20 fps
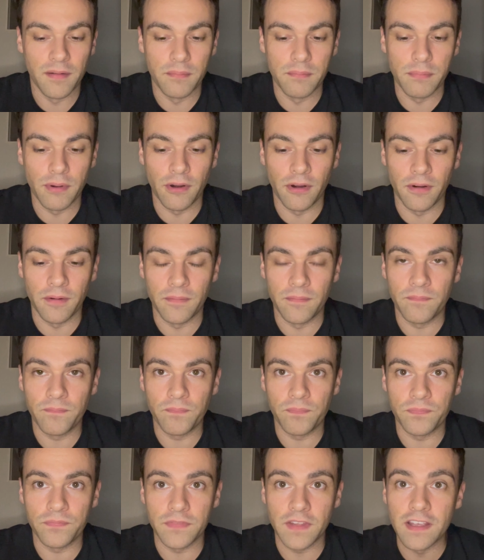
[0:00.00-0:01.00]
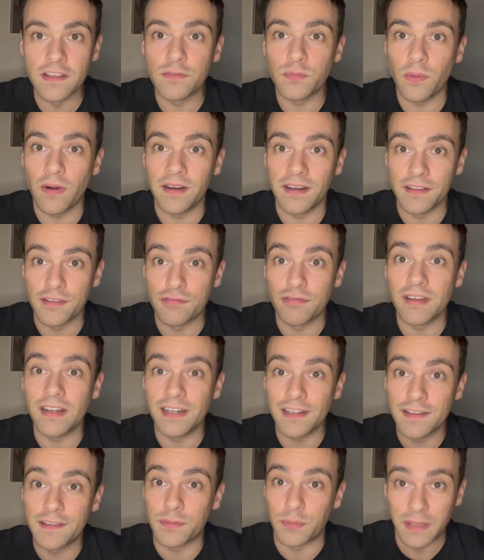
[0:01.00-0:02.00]
But this one is
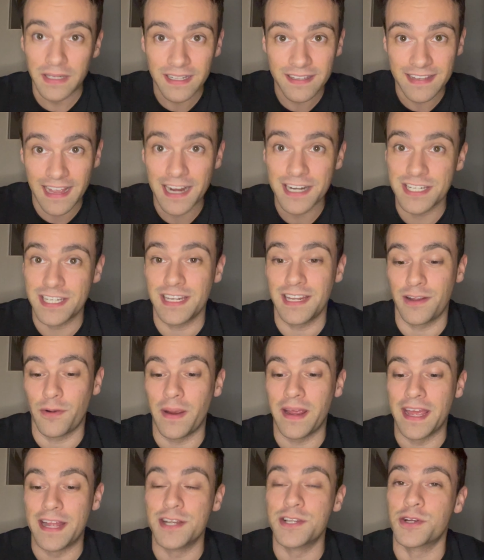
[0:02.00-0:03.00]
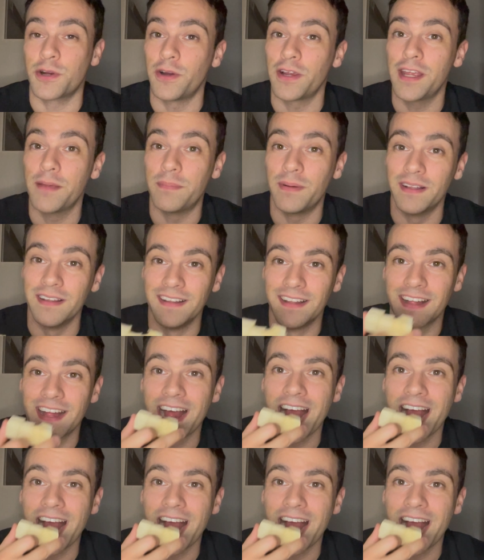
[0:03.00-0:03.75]
really sweet. It's actually quite enjoyable.